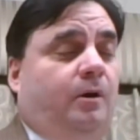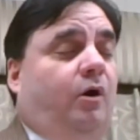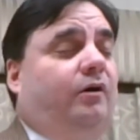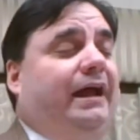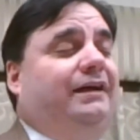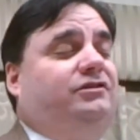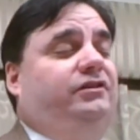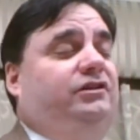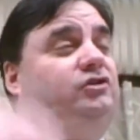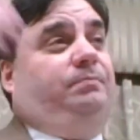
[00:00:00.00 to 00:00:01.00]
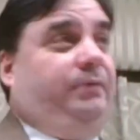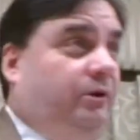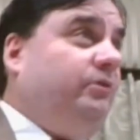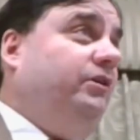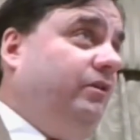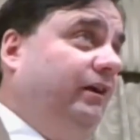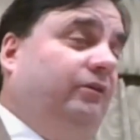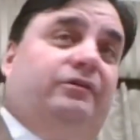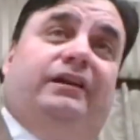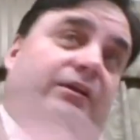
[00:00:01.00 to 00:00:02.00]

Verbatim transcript: or as the superior elder.